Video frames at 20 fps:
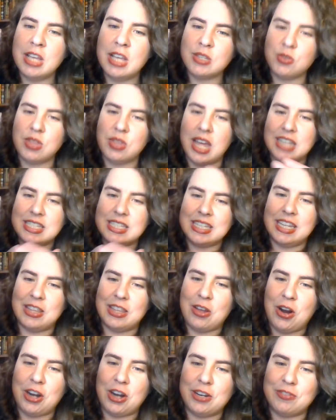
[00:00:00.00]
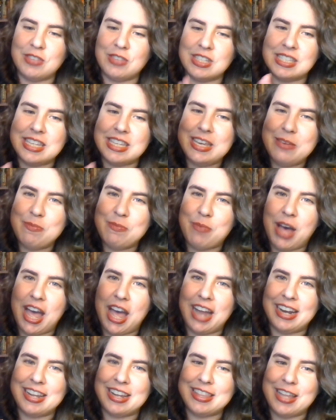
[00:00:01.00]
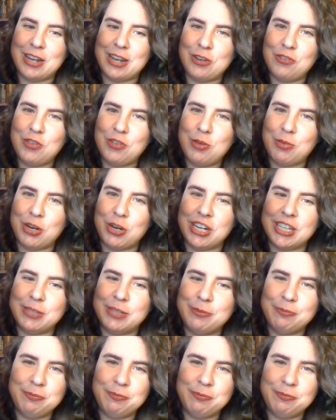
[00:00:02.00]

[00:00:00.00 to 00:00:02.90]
So that's In the Heart of the Sea by Nathaniel Philbrick.